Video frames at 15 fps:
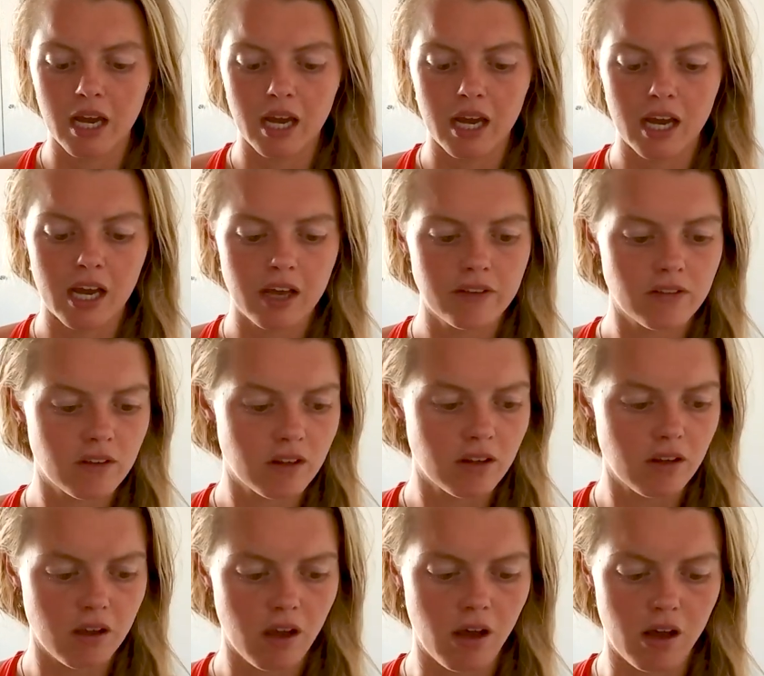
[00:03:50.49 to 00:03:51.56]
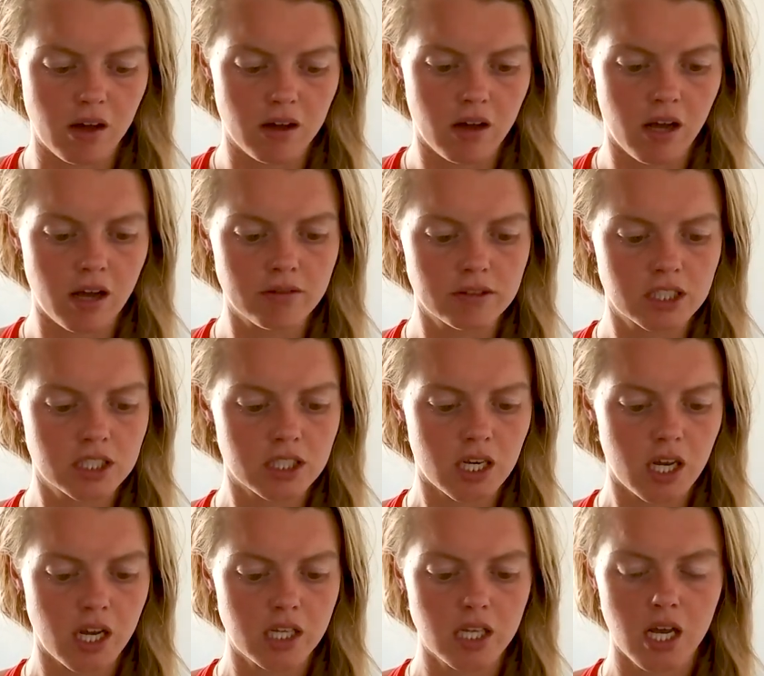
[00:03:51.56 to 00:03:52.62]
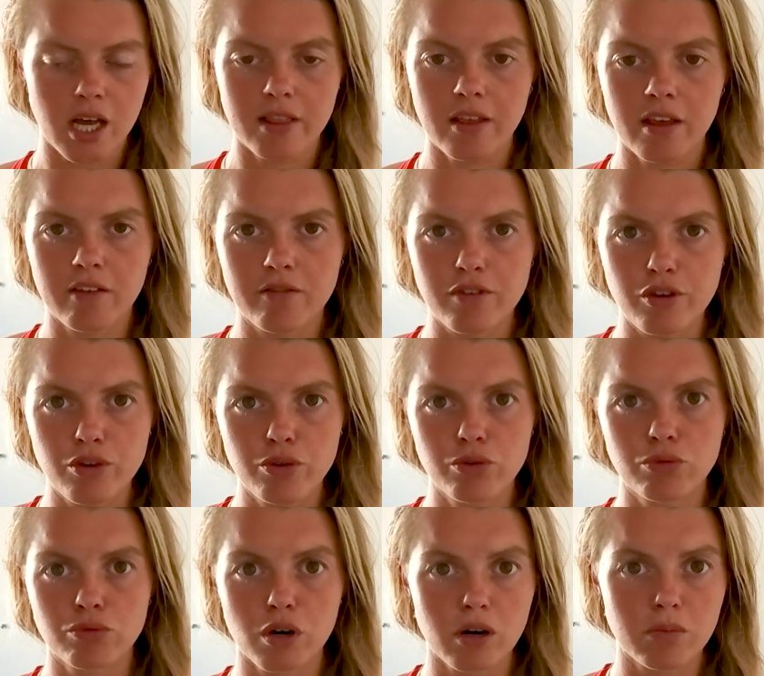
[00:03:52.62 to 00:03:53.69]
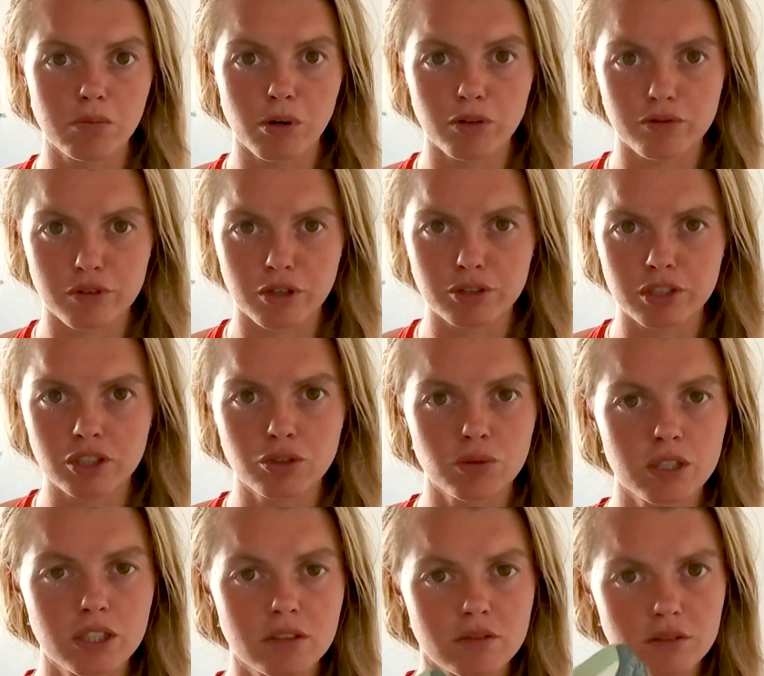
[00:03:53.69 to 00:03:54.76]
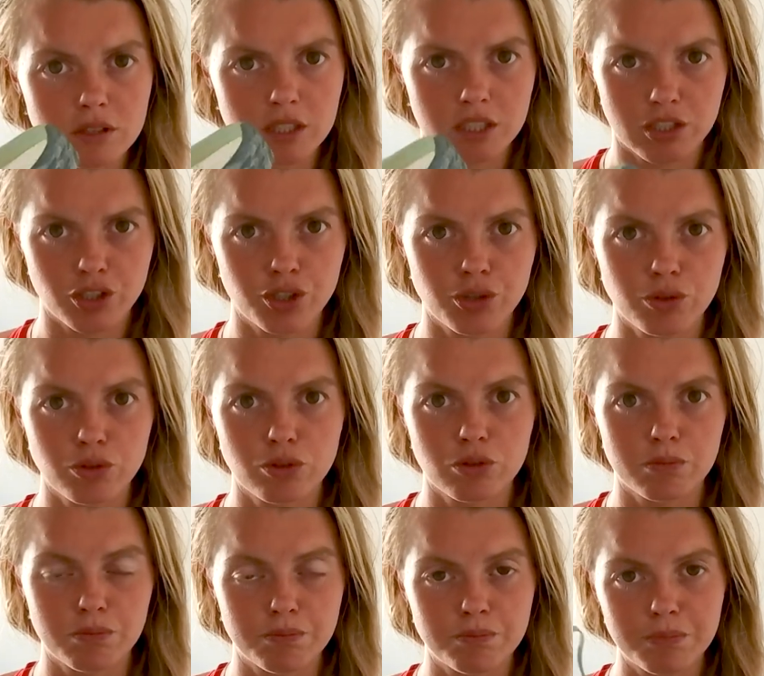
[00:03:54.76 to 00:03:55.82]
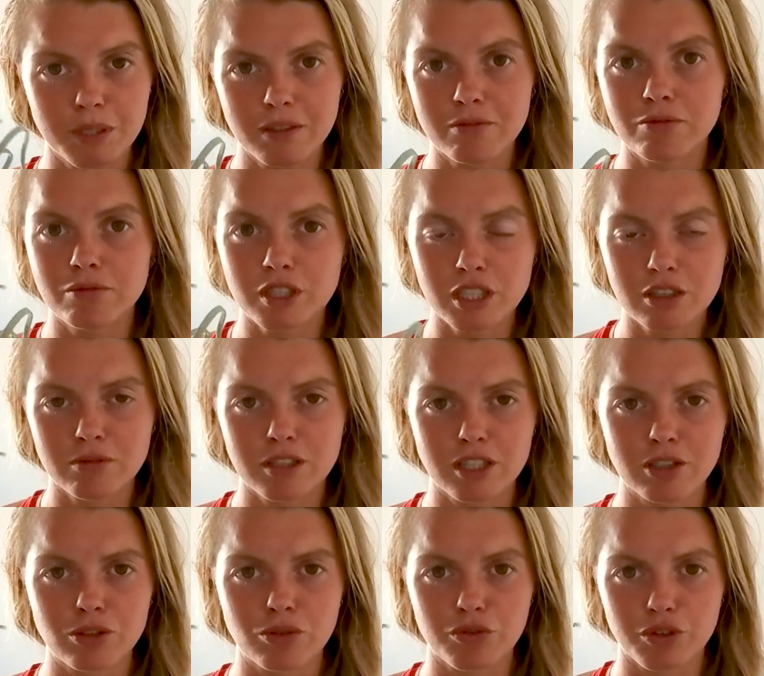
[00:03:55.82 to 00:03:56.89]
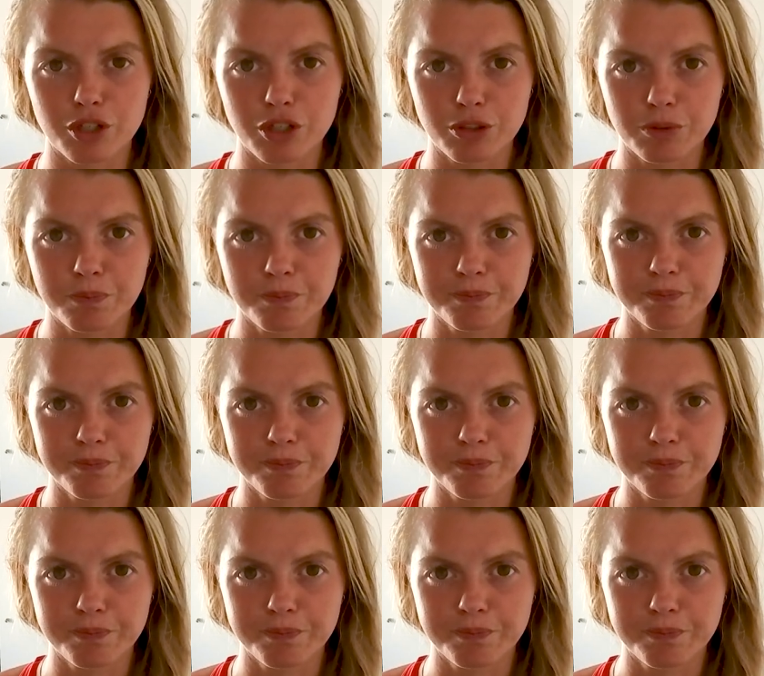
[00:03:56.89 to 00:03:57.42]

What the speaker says: And yeah, I would say that if you run both road and trail, this shoe could be really, really good for you.